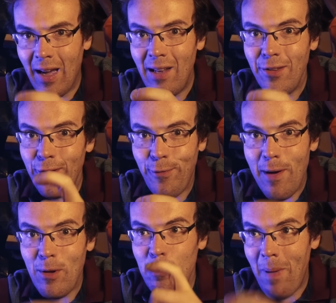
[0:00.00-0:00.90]
Carlos is
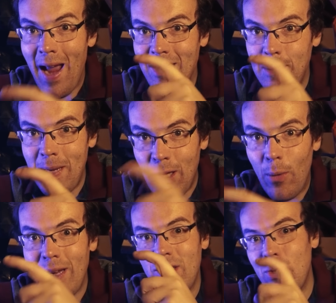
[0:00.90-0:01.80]
very much pegged to be
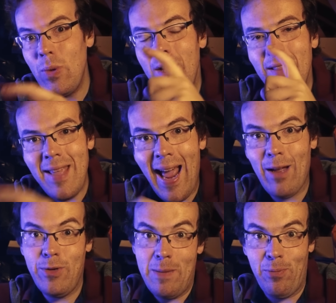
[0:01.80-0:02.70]
going to the
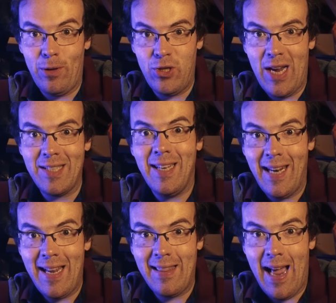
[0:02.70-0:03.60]
Audi project to
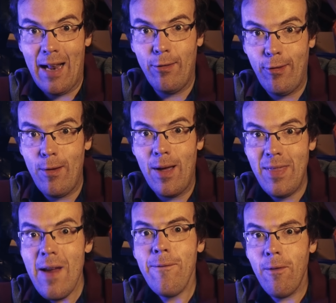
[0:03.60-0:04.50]
lead that. So I
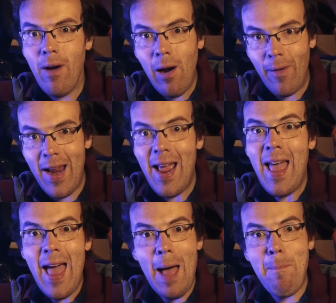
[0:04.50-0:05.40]
think Ferrari
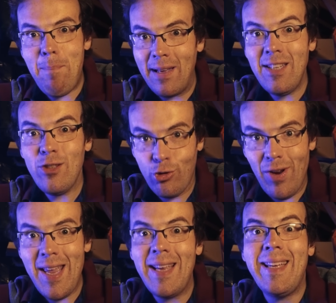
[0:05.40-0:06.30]
had better
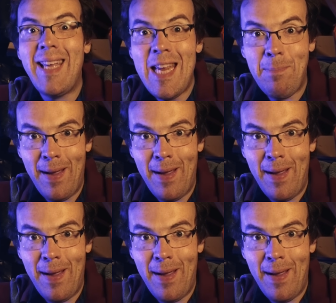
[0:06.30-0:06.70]
try and keep